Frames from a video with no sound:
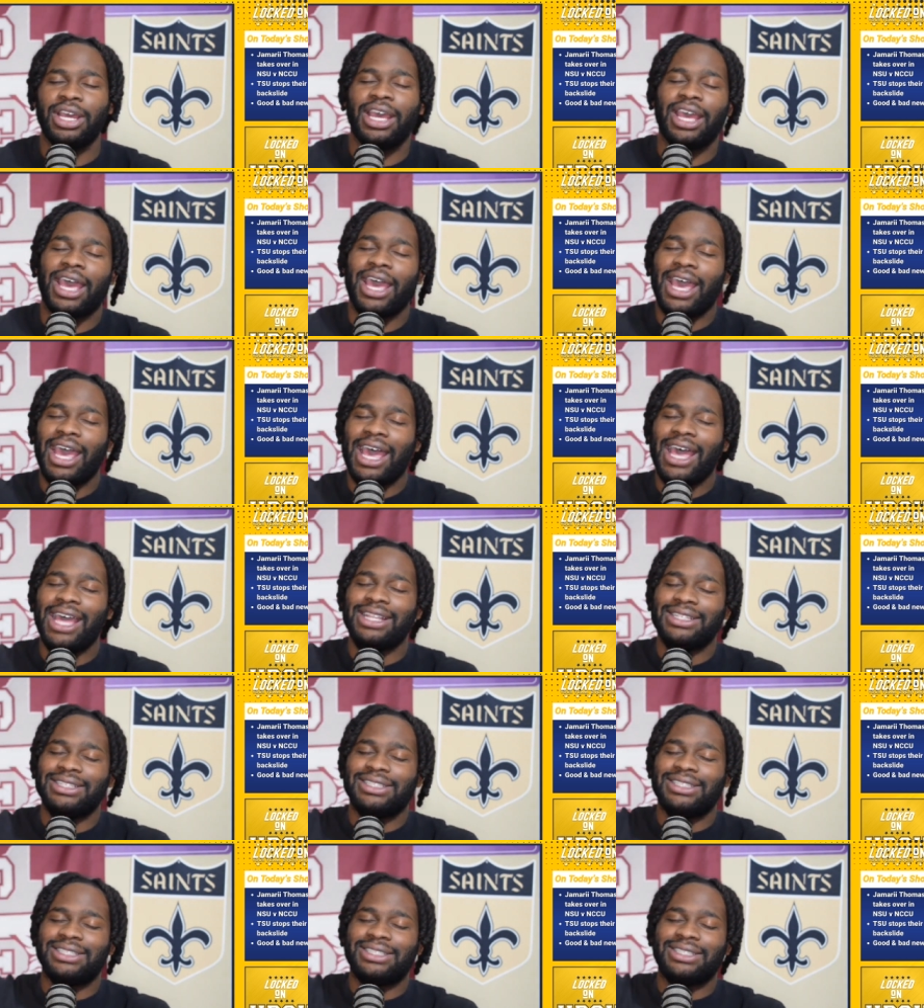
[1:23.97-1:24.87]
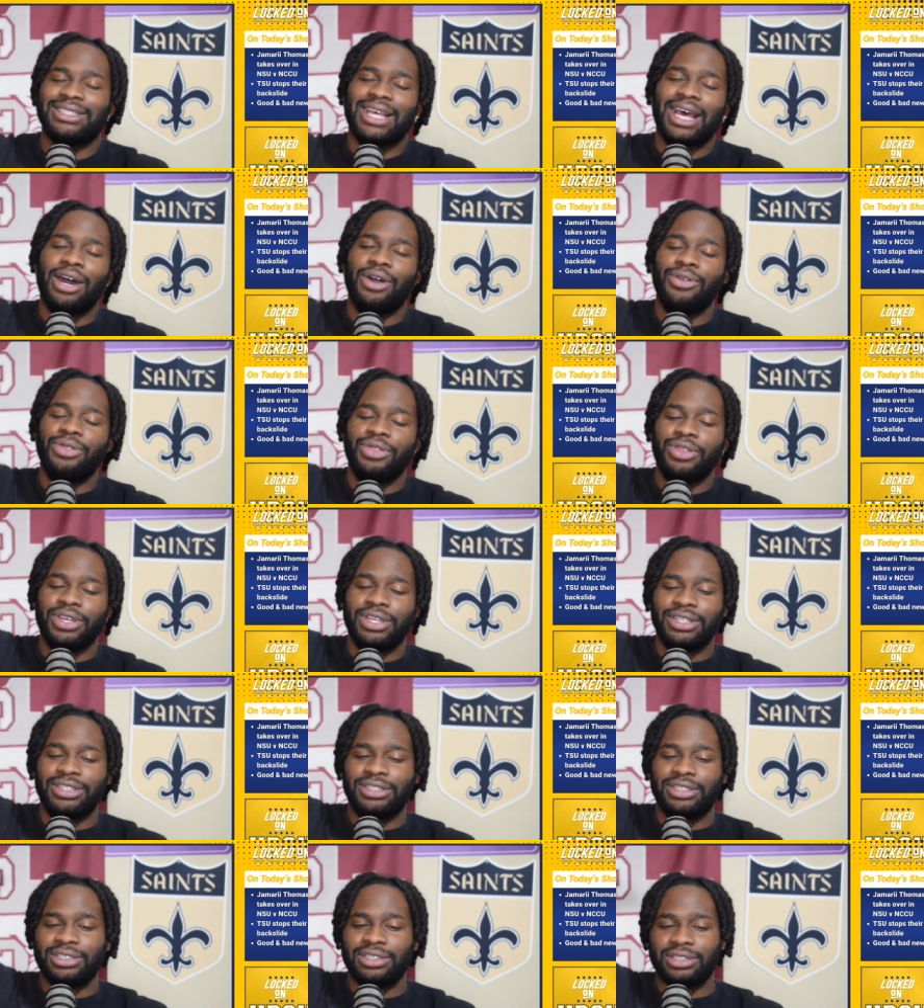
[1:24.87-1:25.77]
at South
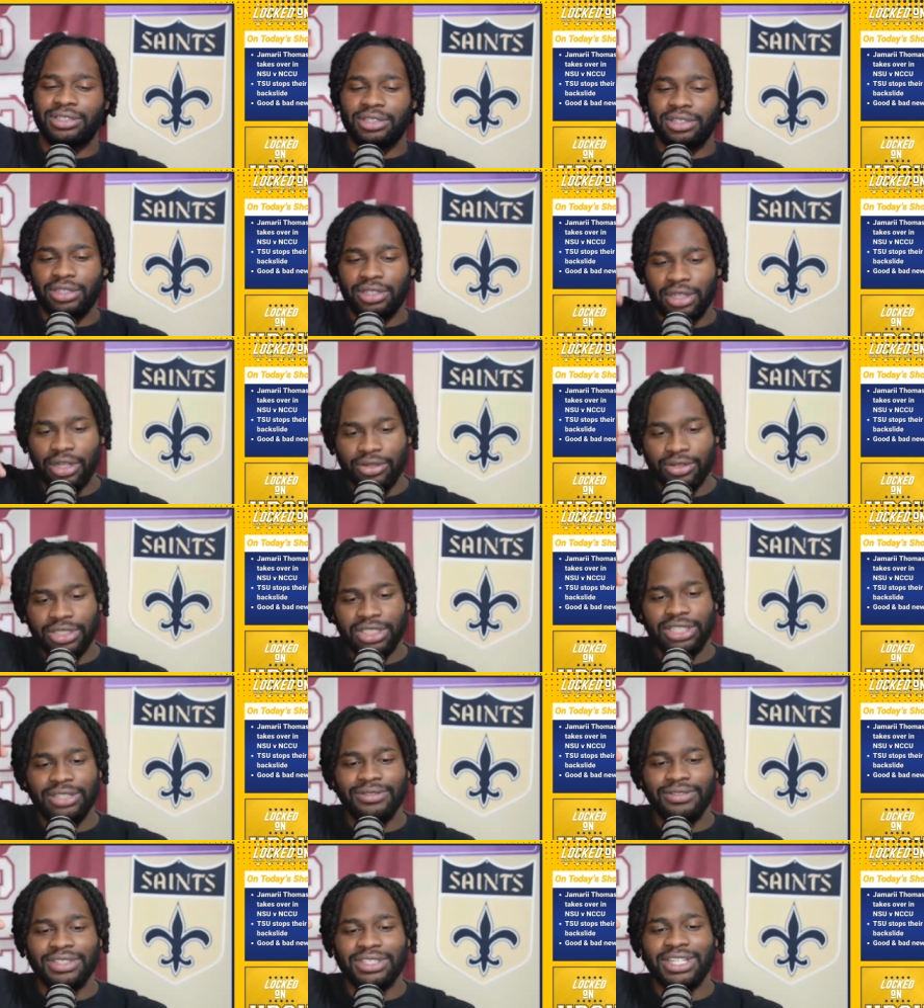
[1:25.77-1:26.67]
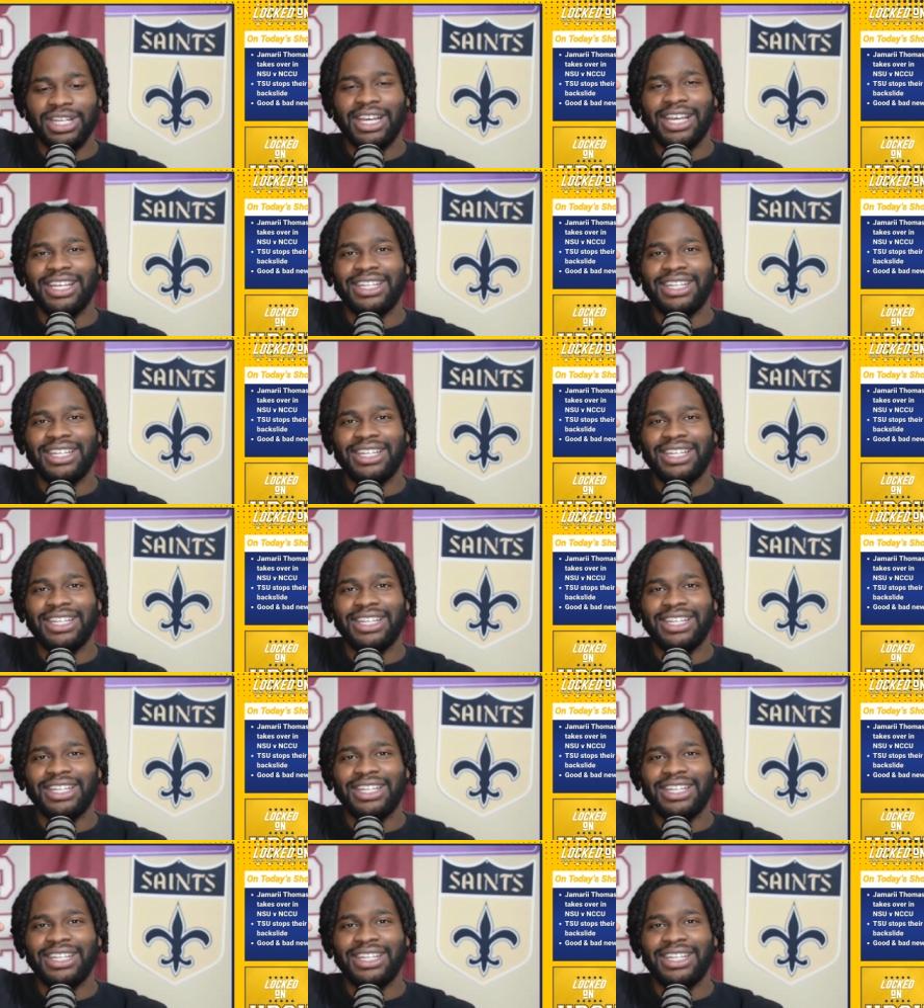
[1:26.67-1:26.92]
Exclusives.